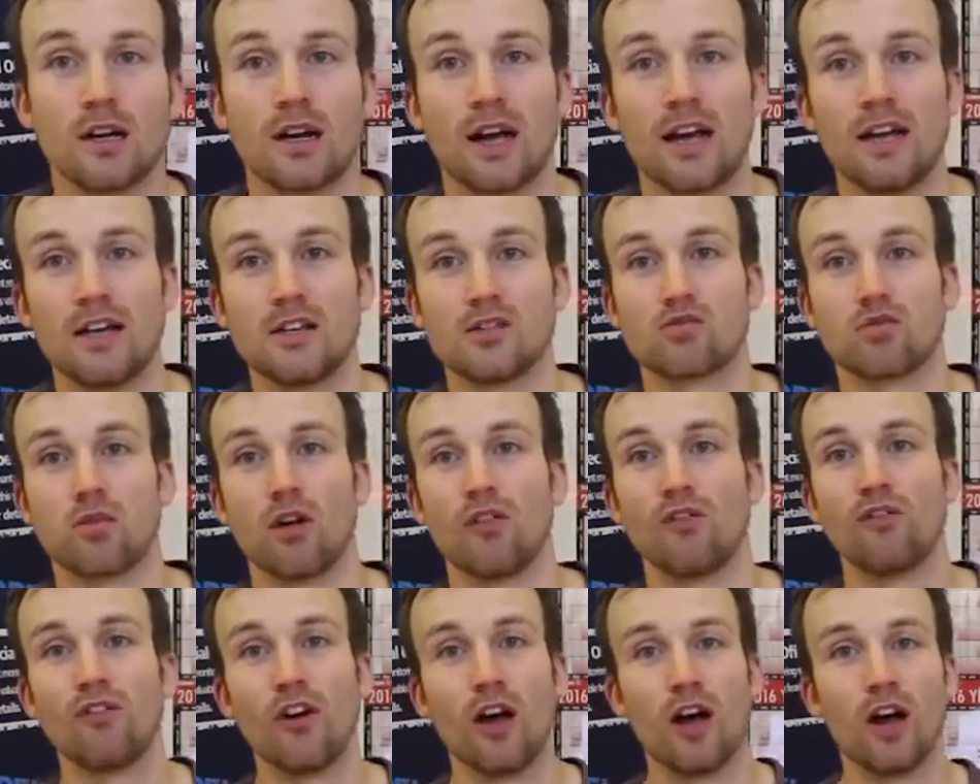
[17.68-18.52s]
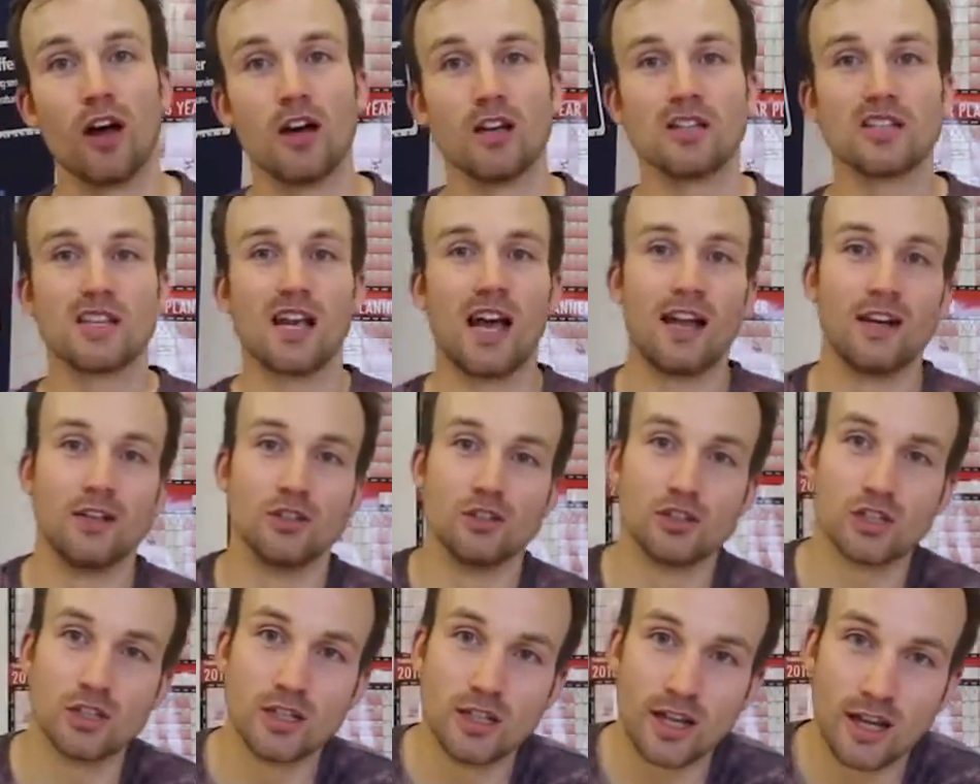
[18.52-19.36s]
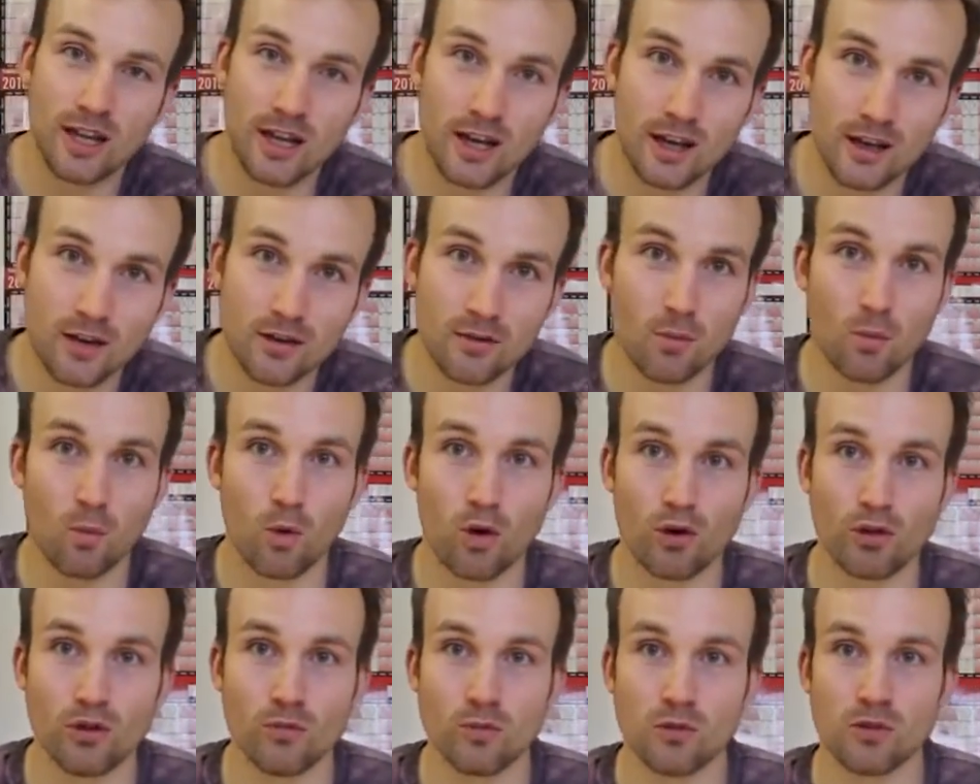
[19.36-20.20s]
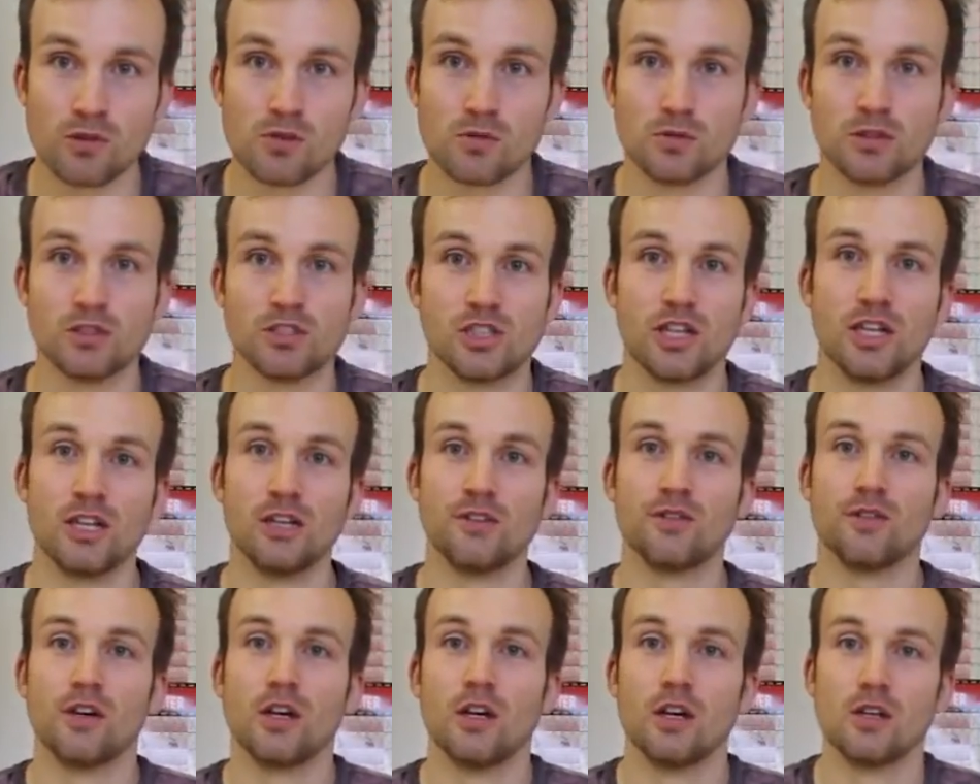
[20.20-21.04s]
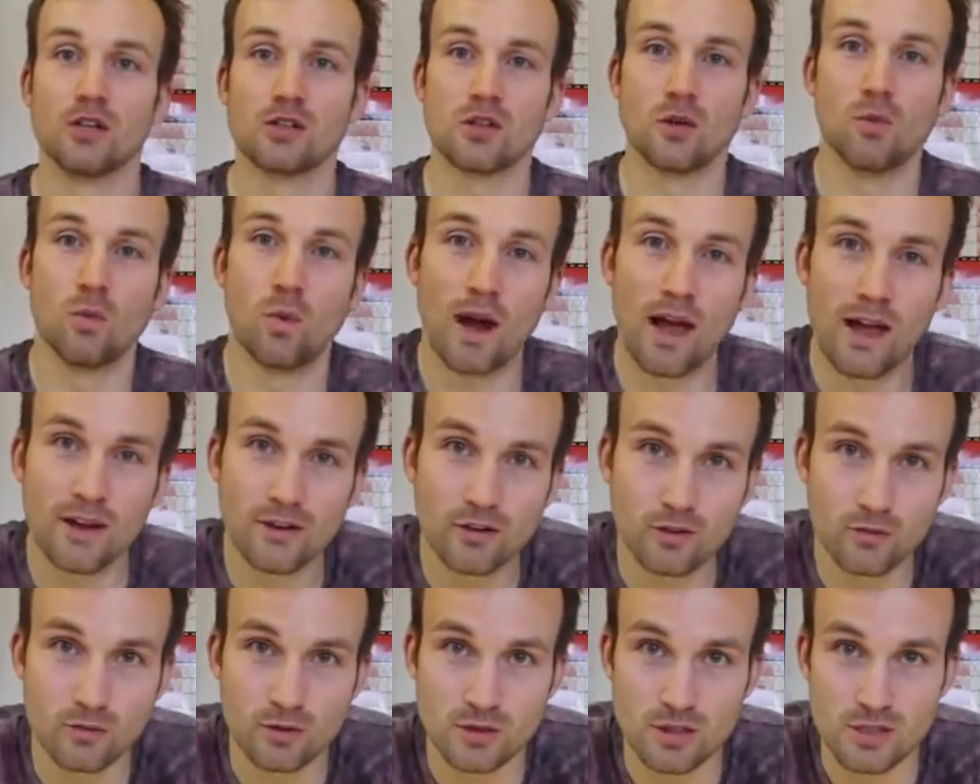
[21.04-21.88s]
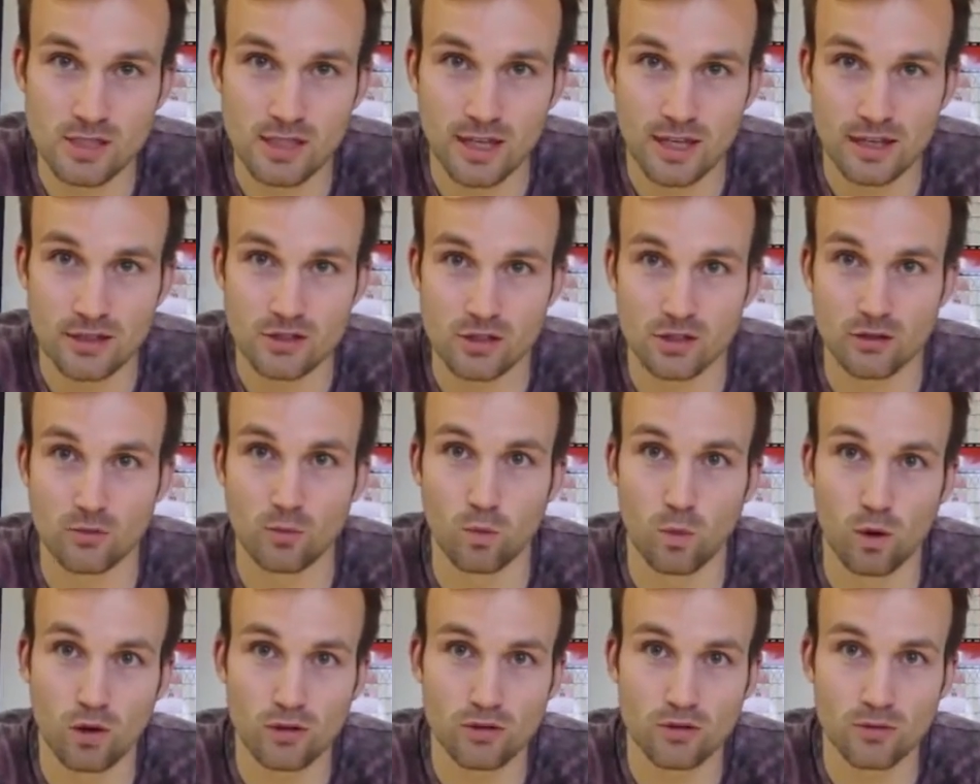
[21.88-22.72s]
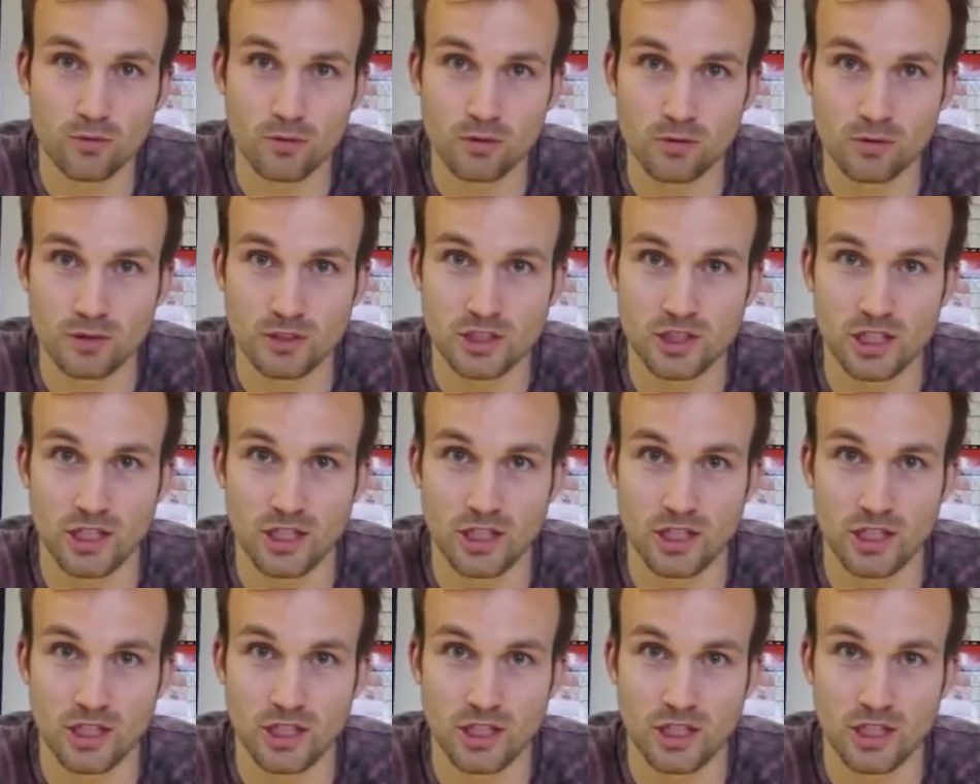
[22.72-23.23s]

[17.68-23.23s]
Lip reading: Okay, is reverse engineer what you want to achieve. So where do you want to get to? What do you want to